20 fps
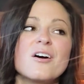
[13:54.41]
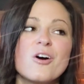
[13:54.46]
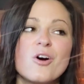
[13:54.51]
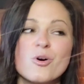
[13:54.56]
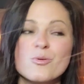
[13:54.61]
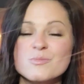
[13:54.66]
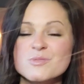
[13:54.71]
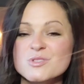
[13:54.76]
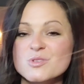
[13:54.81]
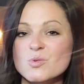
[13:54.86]

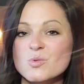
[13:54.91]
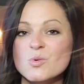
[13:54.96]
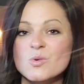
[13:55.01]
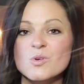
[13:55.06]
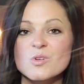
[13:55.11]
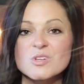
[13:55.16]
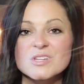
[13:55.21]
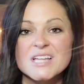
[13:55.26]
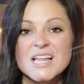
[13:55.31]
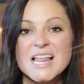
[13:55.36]

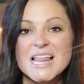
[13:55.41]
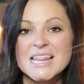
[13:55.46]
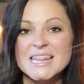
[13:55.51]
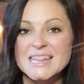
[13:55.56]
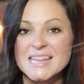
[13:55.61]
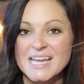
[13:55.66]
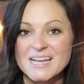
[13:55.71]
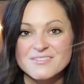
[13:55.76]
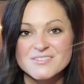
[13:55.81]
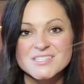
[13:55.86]
homeschool,
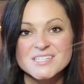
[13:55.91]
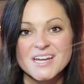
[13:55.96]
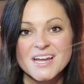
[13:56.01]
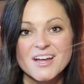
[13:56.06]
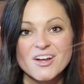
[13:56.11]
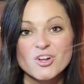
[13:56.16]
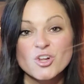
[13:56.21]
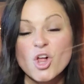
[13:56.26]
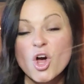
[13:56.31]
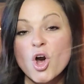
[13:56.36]

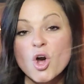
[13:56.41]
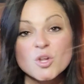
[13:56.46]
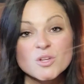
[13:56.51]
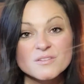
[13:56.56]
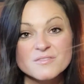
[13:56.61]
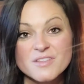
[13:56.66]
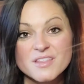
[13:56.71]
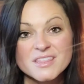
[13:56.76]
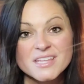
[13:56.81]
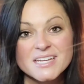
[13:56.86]
lifestyle, all
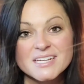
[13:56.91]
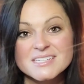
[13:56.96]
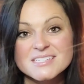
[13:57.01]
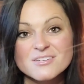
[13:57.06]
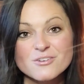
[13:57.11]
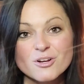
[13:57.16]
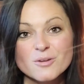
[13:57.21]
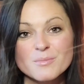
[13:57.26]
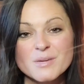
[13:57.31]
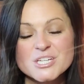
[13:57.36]
of the things
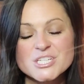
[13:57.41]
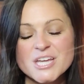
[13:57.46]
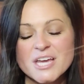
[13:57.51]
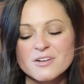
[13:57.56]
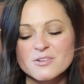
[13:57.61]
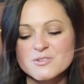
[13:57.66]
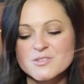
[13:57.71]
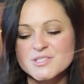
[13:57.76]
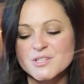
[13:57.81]
here on my channel.